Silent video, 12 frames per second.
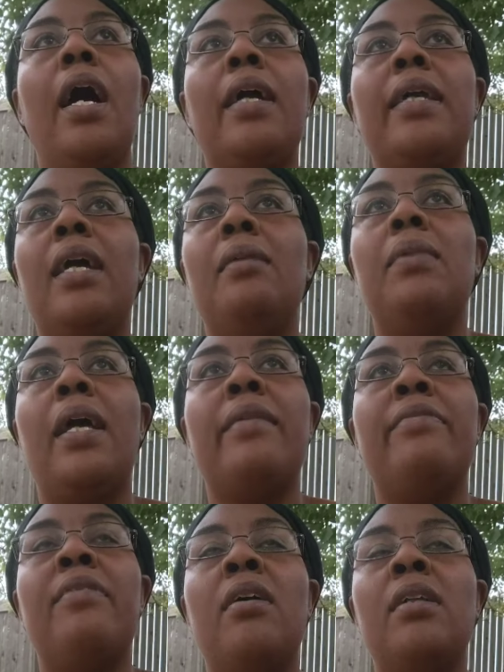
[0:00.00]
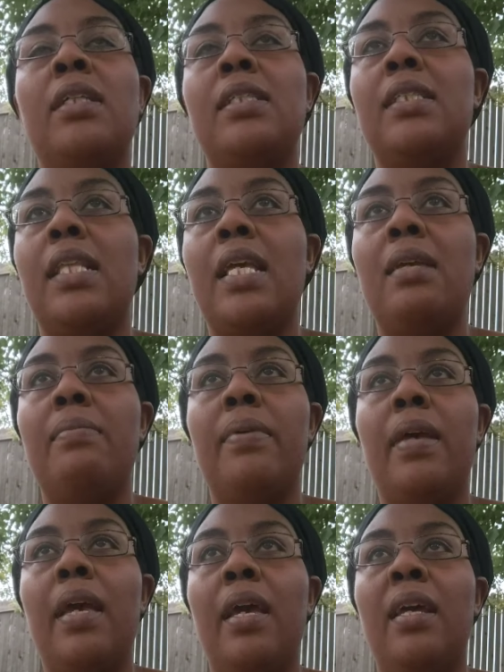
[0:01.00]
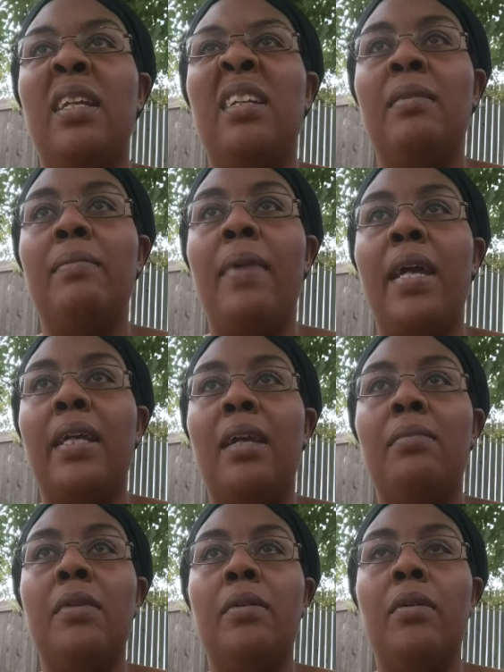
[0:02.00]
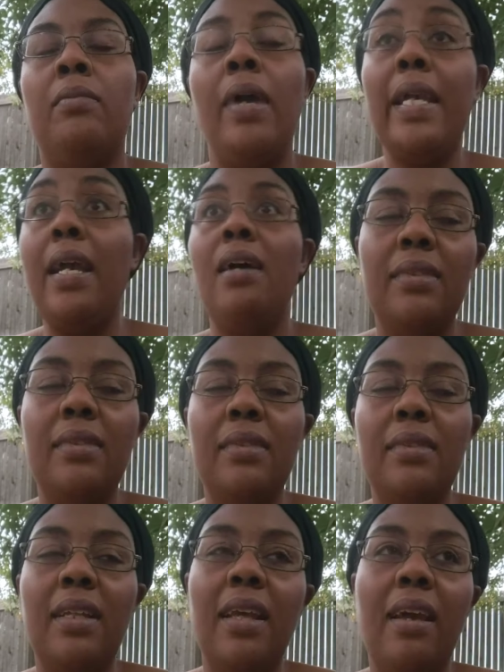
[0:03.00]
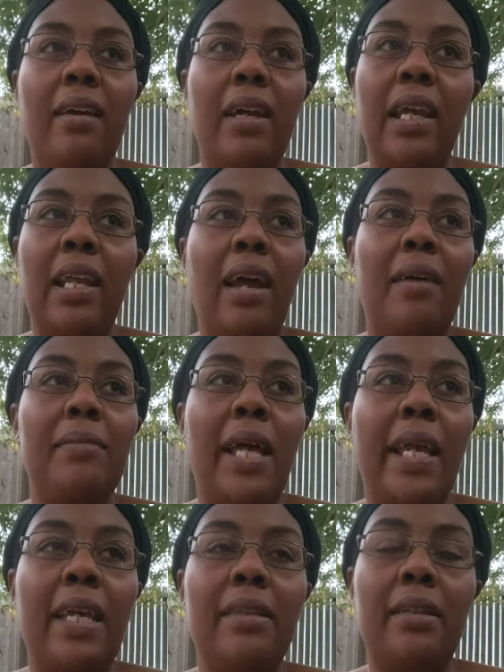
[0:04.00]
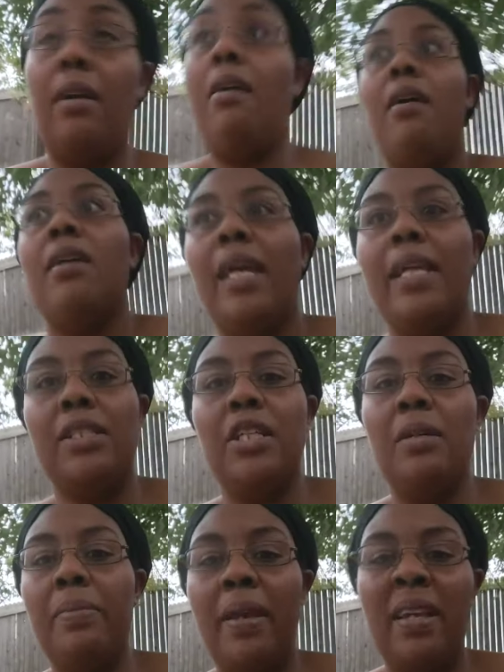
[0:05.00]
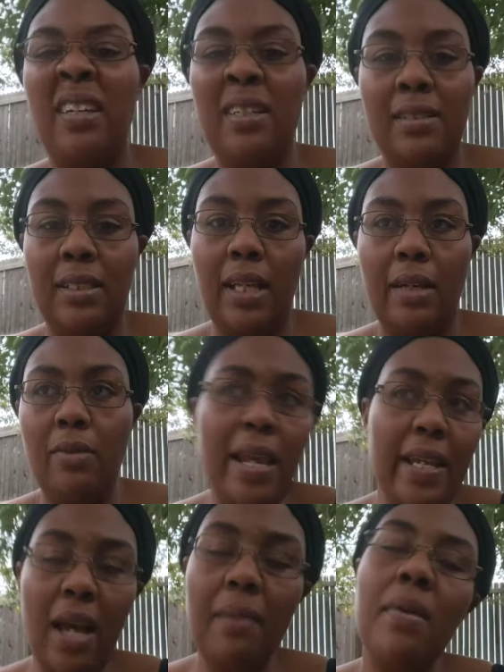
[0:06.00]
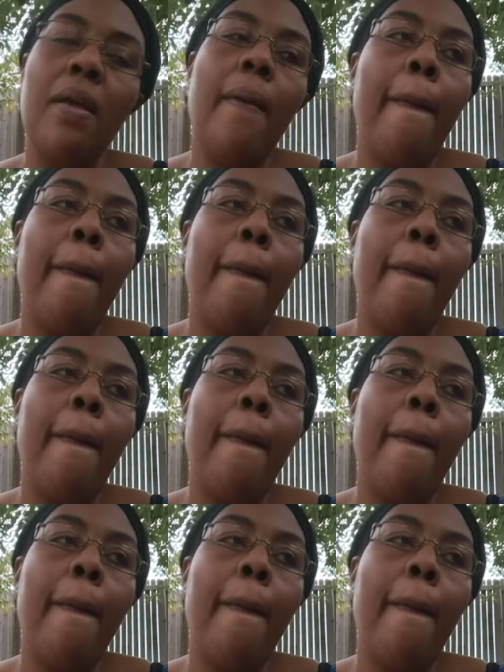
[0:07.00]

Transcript: I kept like falling asleep, and Matt kept going, wake up. And I'm like in the car, like jumping because he's like, wake up.